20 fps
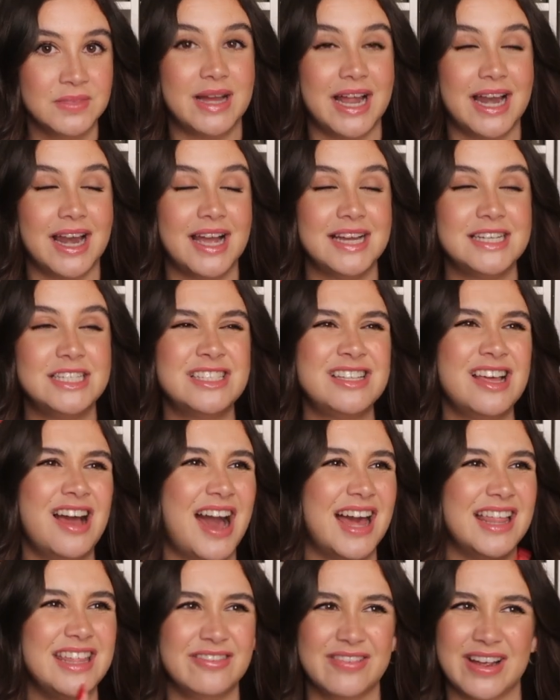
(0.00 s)
And I just
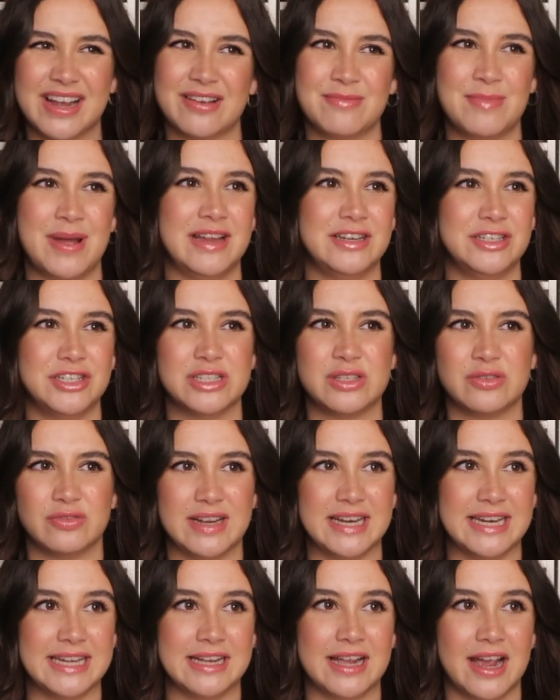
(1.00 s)
highly recommend just
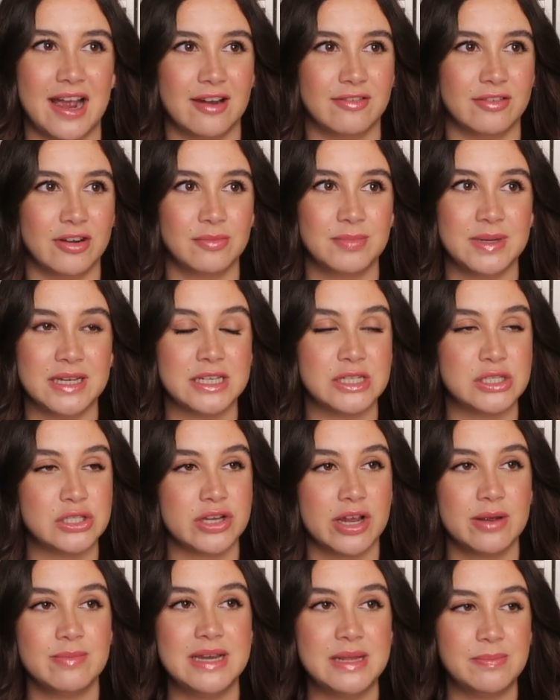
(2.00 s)
reading Caraval, because
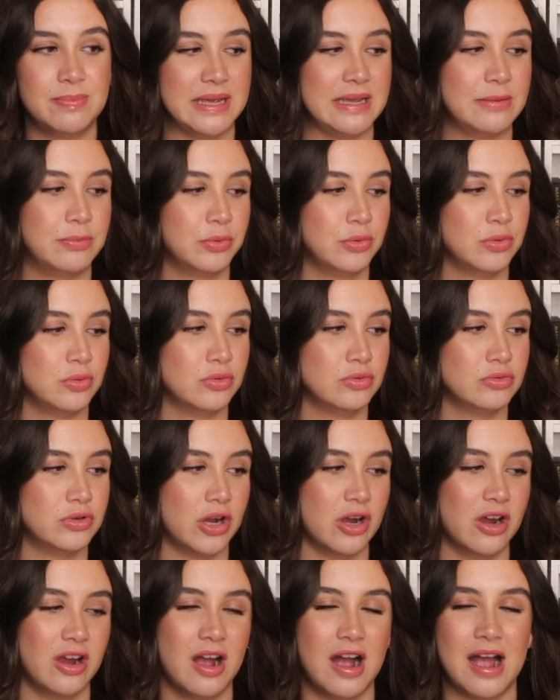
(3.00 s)
so many people
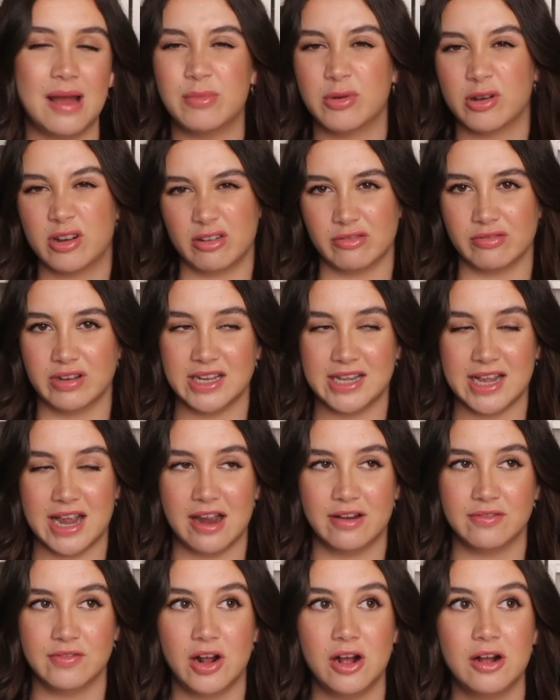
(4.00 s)
go, I'm not going to read
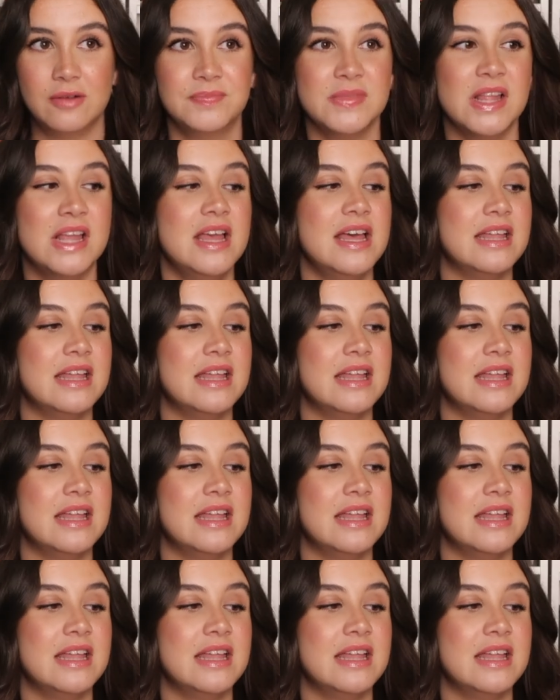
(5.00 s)
Caraval.